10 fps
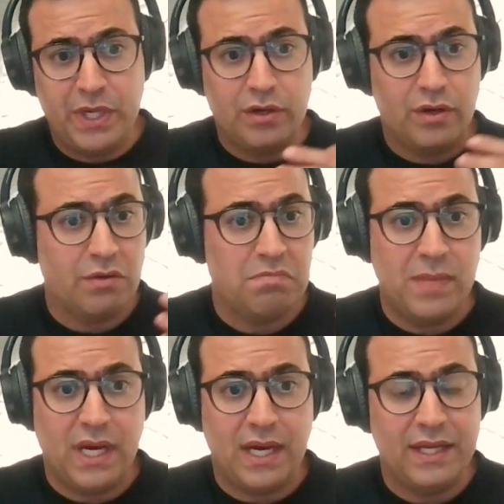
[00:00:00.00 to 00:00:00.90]
Peter,
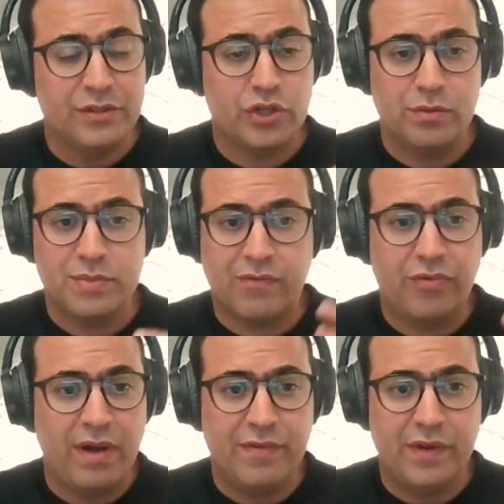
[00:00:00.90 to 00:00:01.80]
in terms of
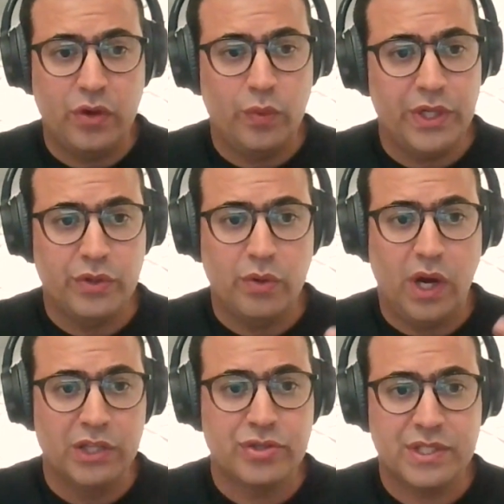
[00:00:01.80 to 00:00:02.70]
revenue, we do
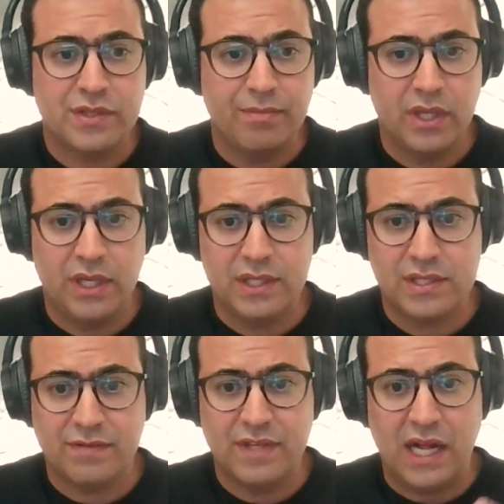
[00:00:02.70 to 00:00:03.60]
hundreds of millions
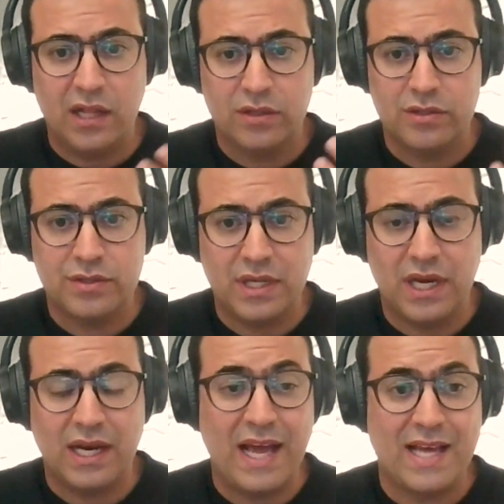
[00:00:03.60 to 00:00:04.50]
of dollars
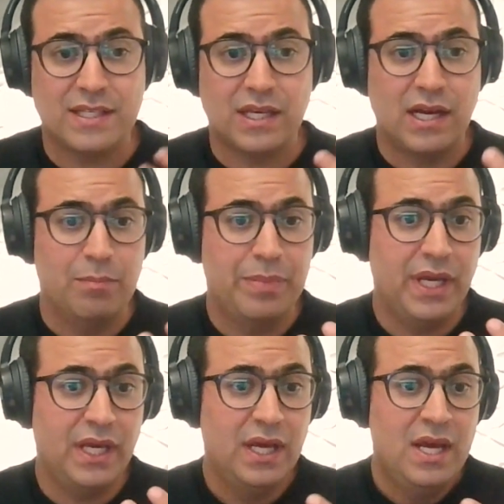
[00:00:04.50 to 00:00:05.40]
as a
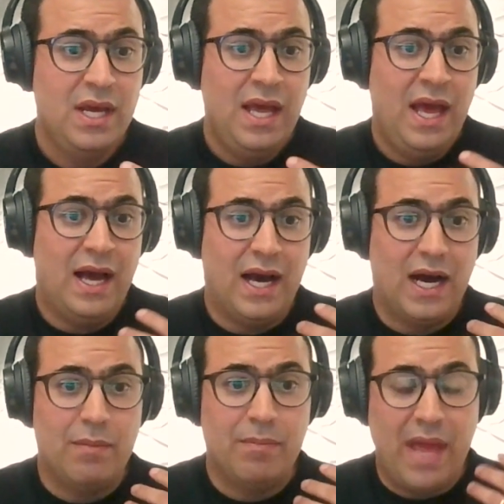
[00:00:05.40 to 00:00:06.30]
company,
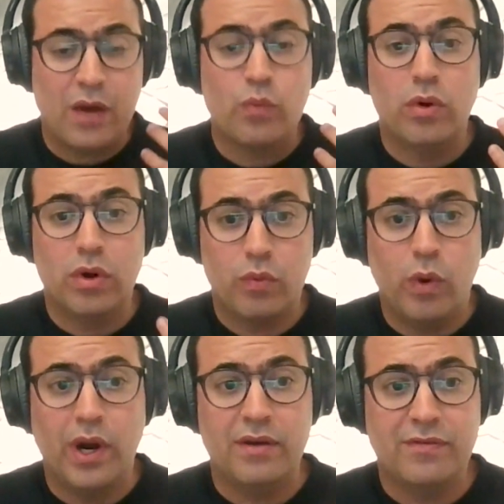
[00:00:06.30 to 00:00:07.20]
and we're
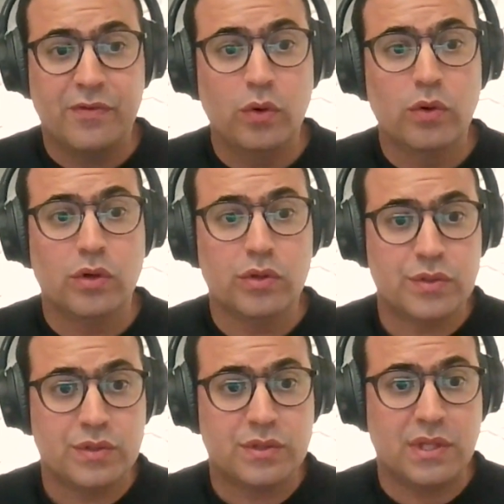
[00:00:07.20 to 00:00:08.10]
one of
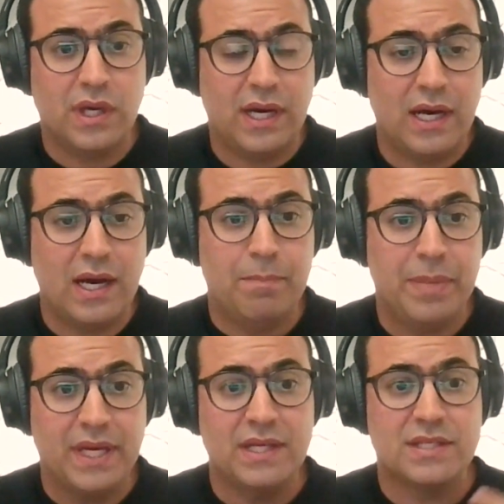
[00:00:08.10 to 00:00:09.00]
Google's
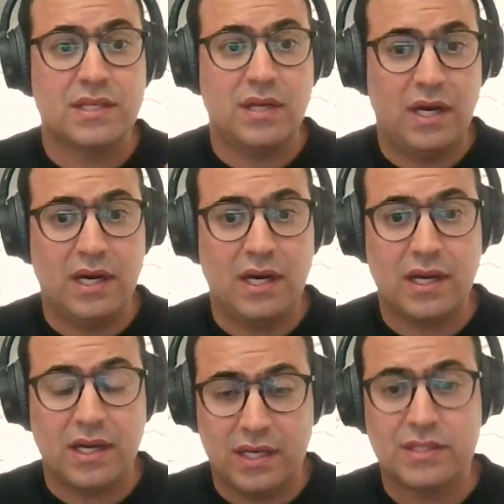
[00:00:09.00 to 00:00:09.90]
biggest
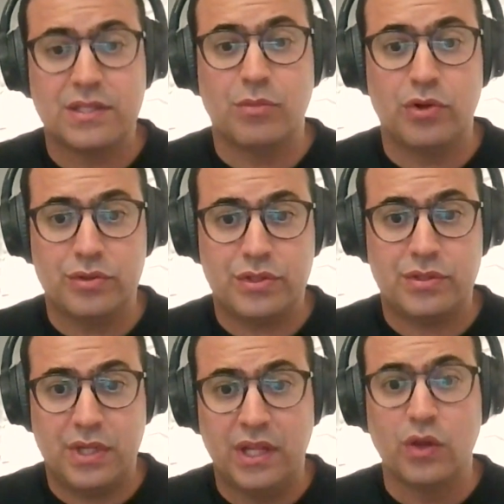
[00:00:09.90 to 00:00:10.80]

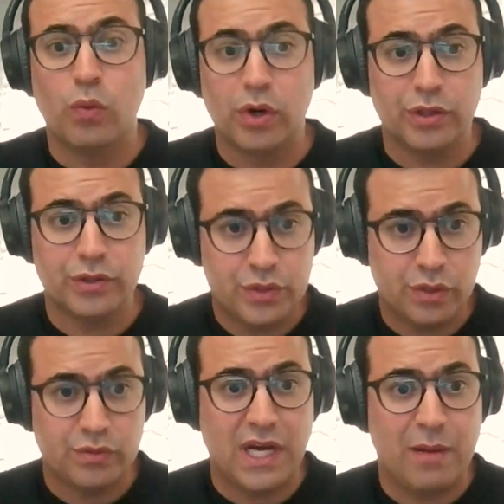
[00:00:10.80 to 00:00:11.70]
customers in the world,
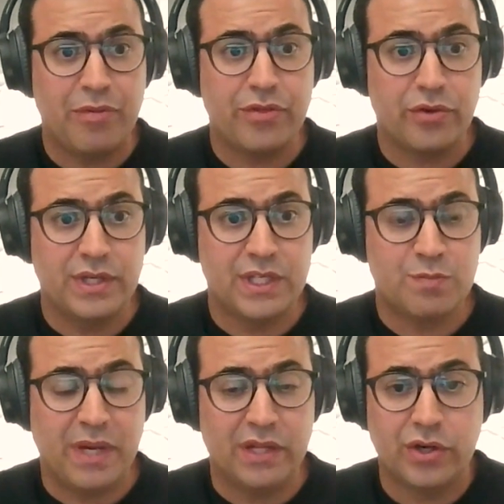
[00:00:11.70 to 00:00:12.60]
so top 30
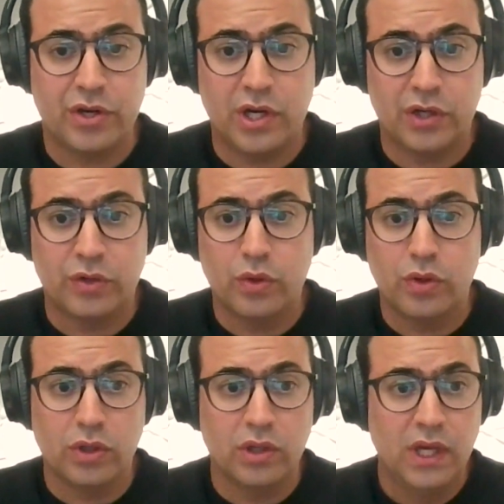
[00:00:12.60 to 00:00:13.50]
spender on
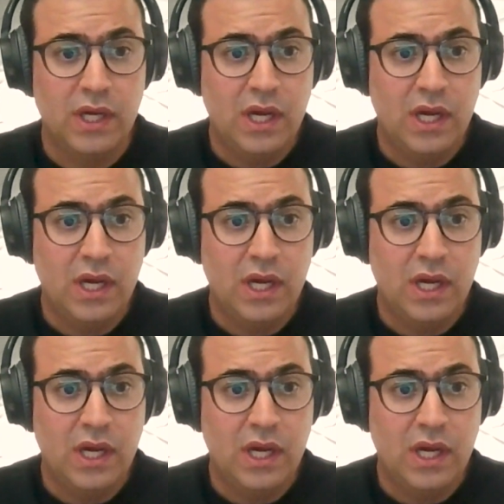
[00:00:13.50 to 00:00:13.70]
Google